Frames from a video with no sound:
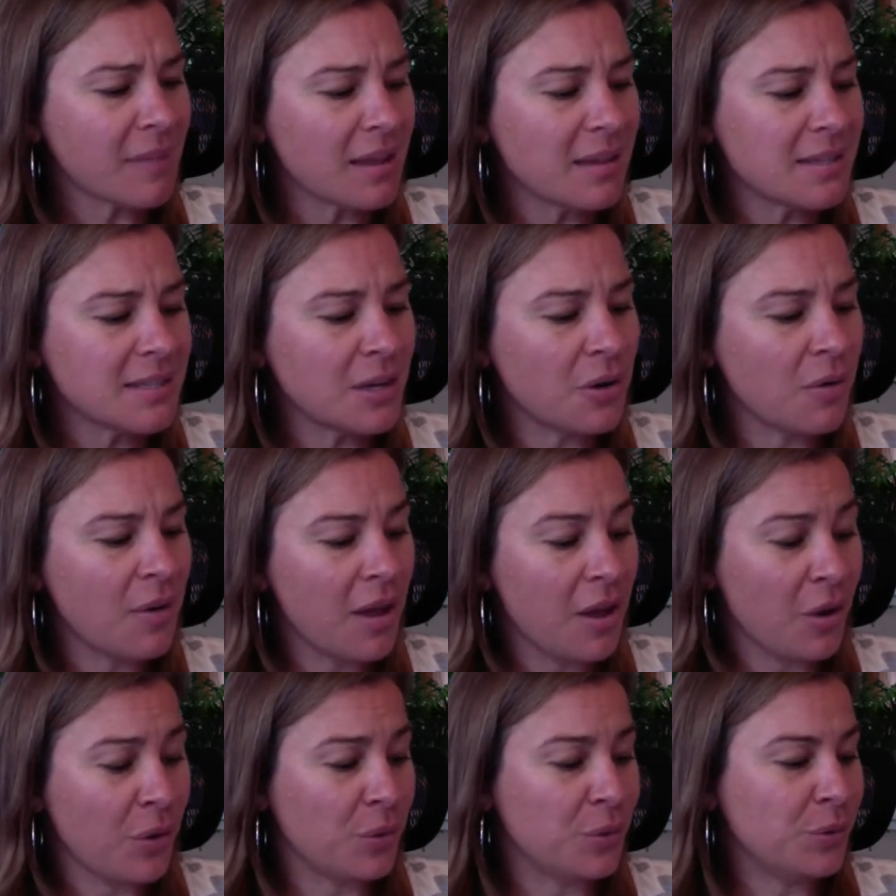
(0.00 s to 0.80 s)
So,
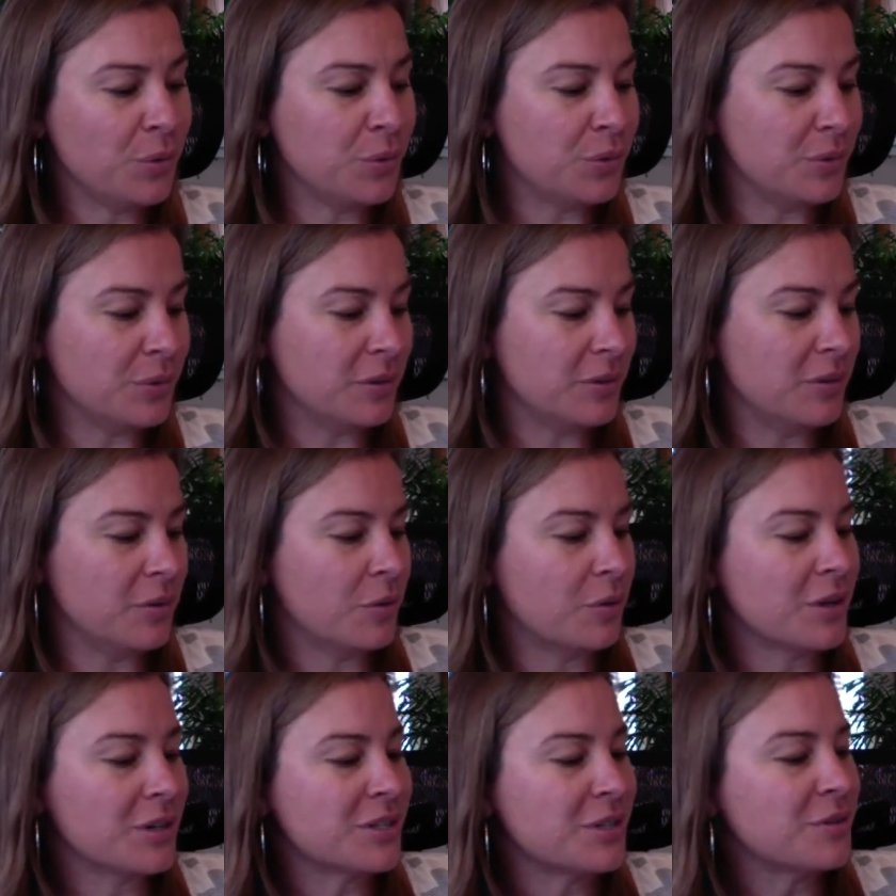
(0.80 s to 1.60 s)
ooh,
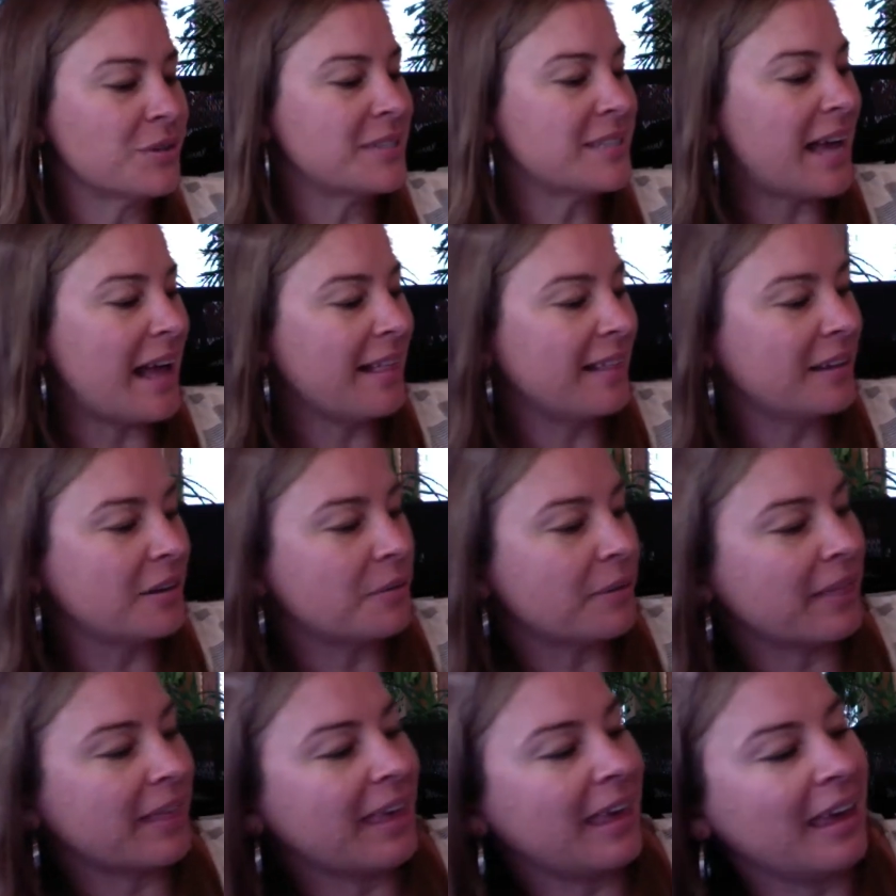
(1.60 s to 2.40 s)
orzo salad
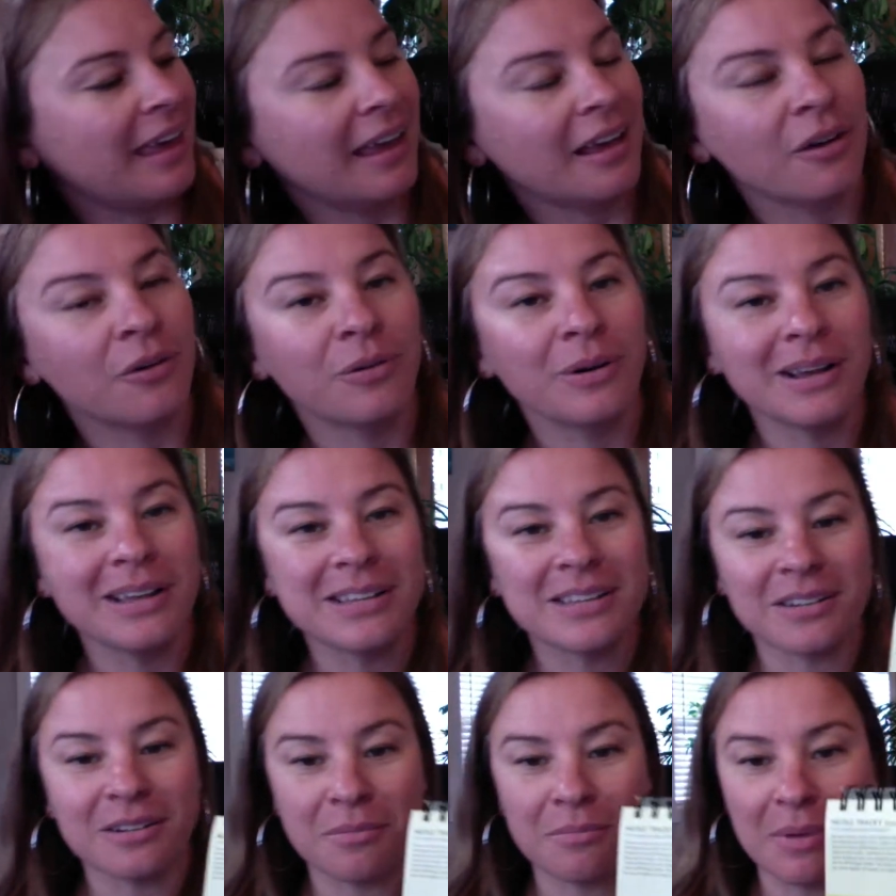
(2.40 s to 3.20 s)
with king
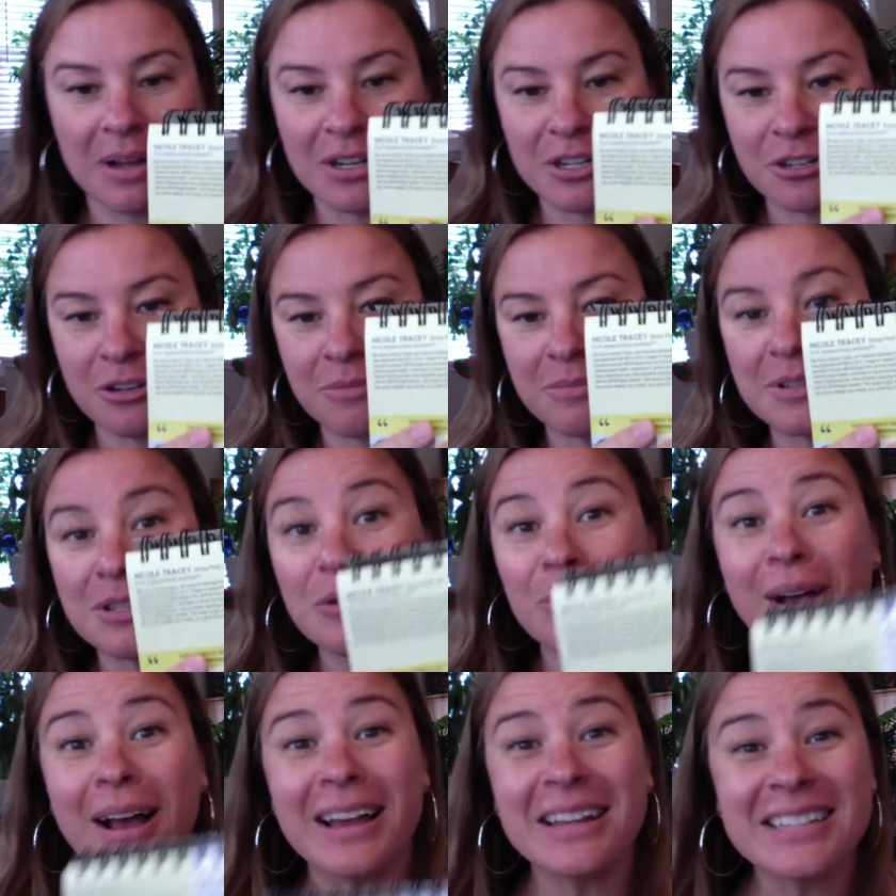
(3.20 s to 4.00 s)
oyster mushrooms.
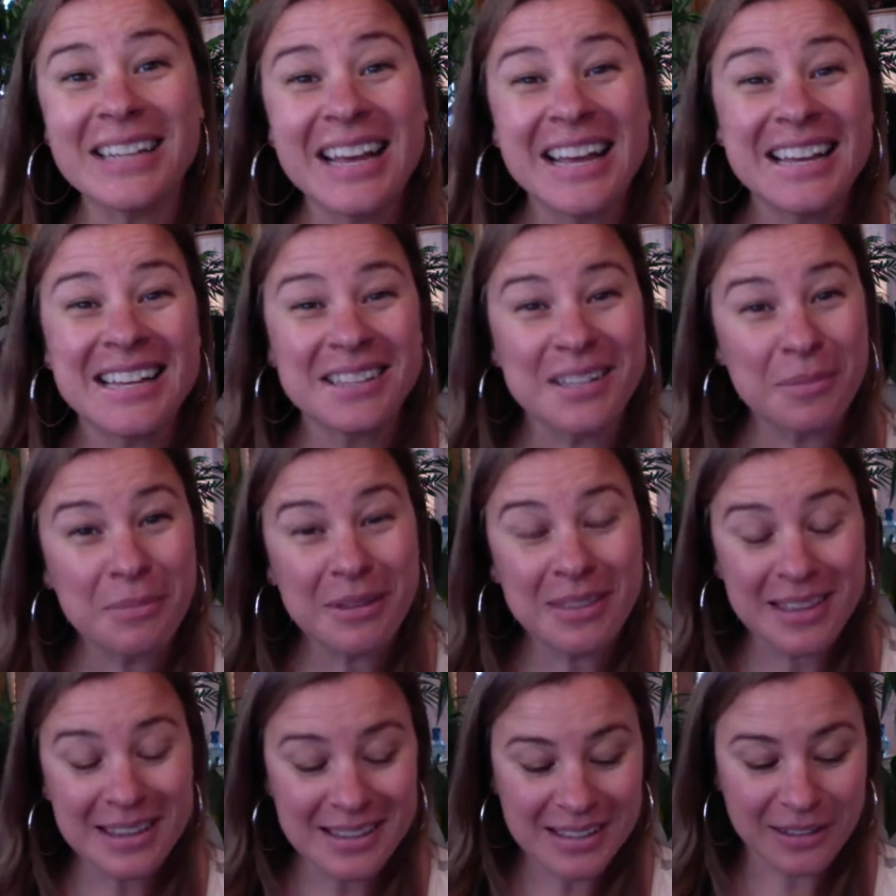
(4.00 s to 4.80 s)
You guys, some
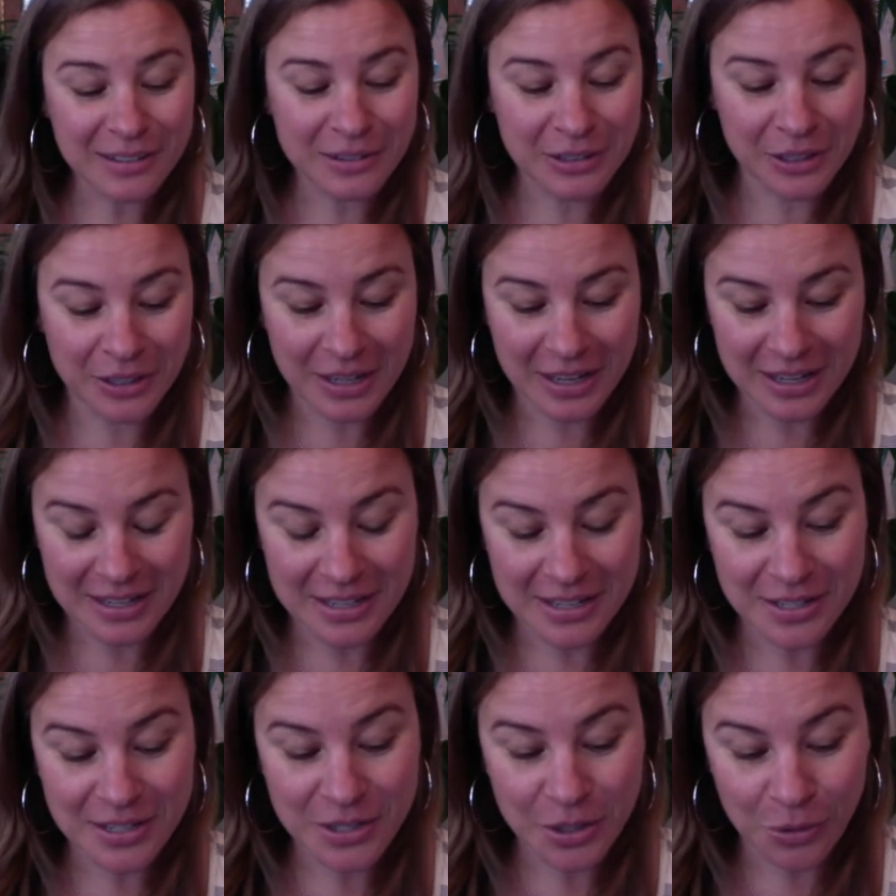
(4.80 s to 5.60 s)
of these look
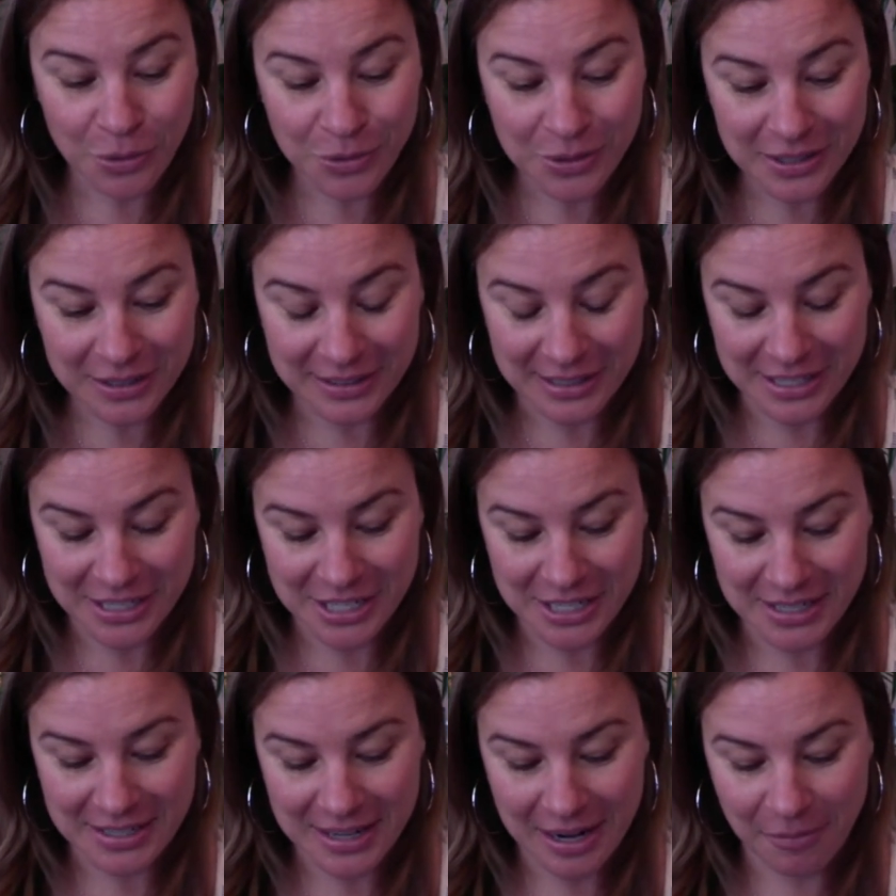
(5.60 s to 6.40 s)
so
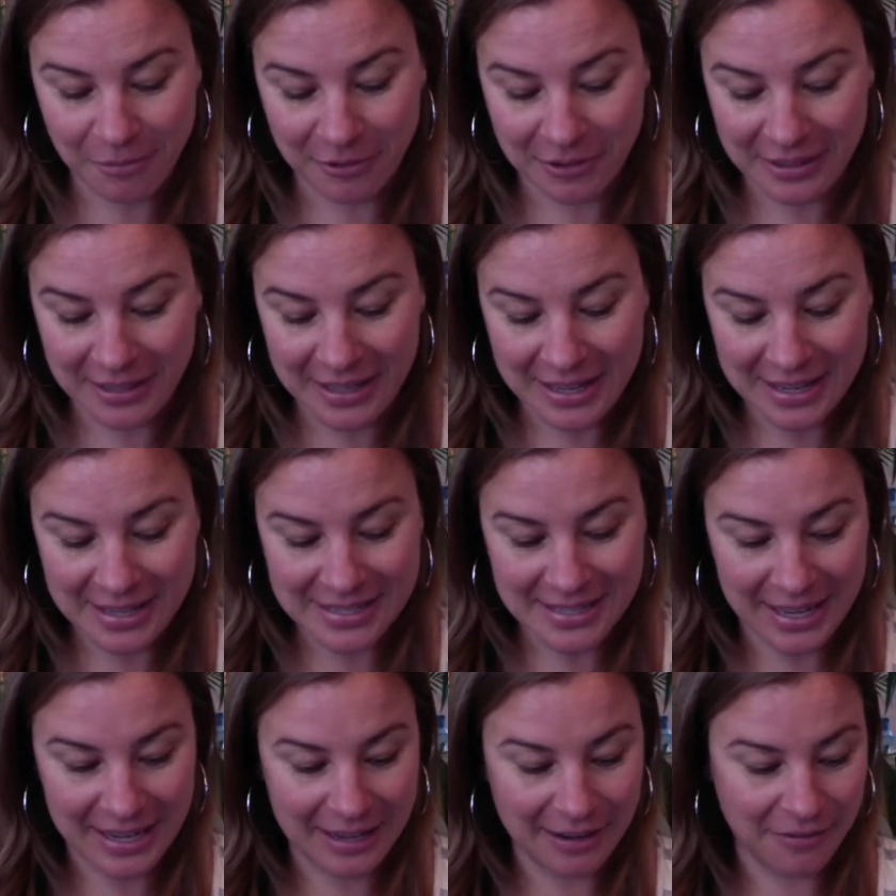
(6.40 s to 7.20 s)
delicious. I'm really
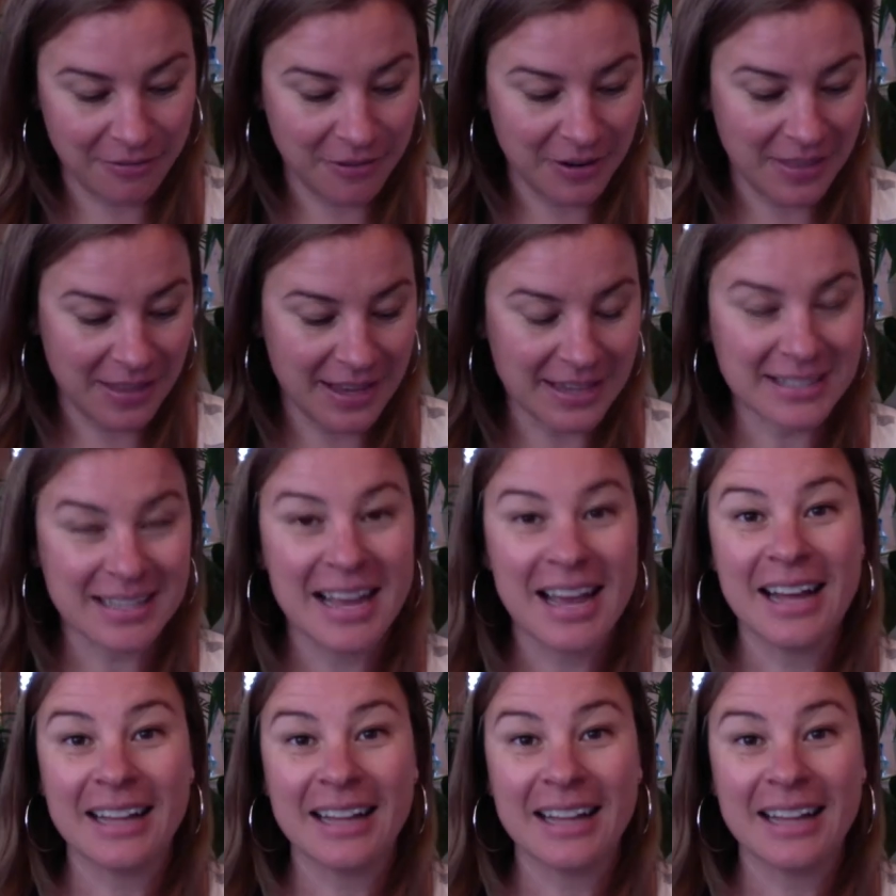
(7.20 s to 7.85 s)
excited for this.